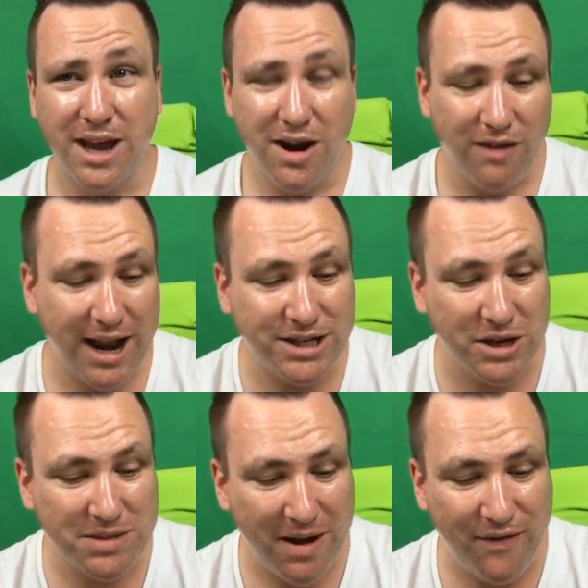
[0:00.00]
Right, let's do it
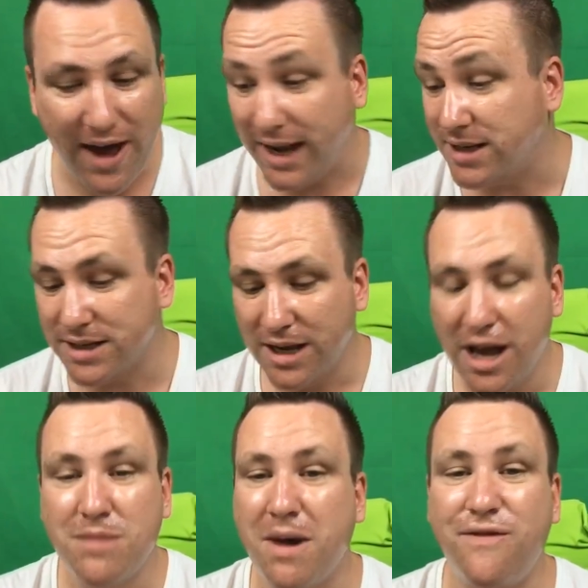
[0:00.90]
to my face.
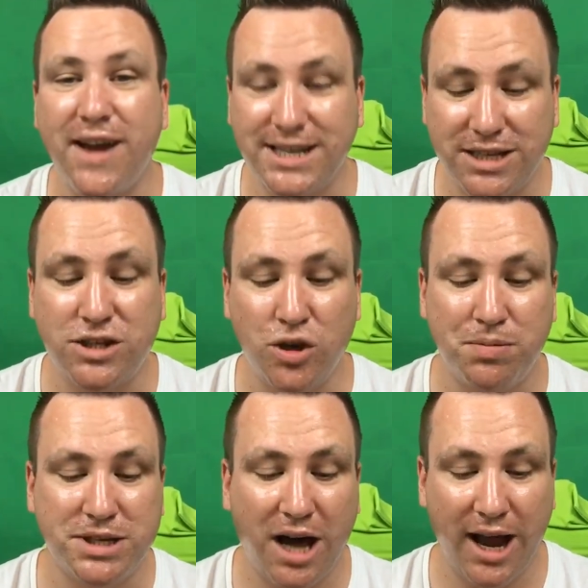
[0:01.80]
My face is super
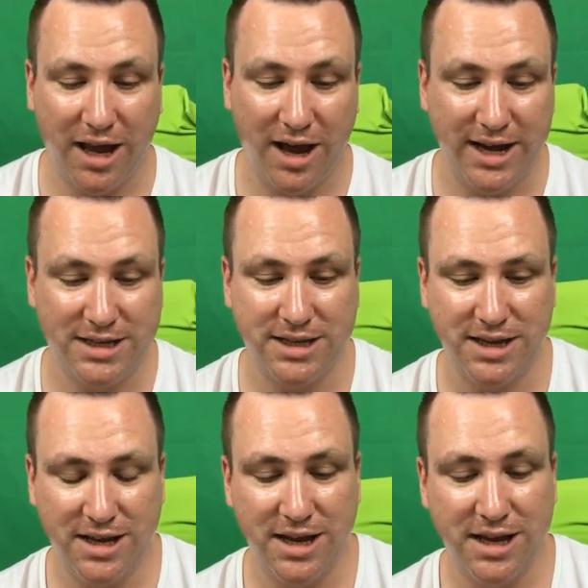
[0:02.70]
tight, guys.
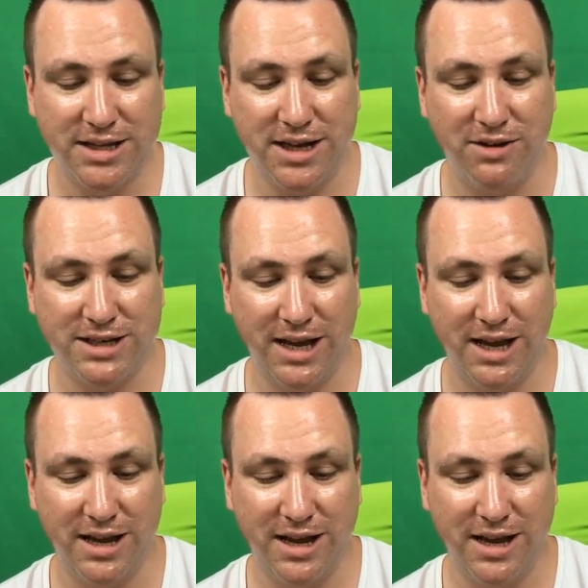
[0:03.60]
Seriously.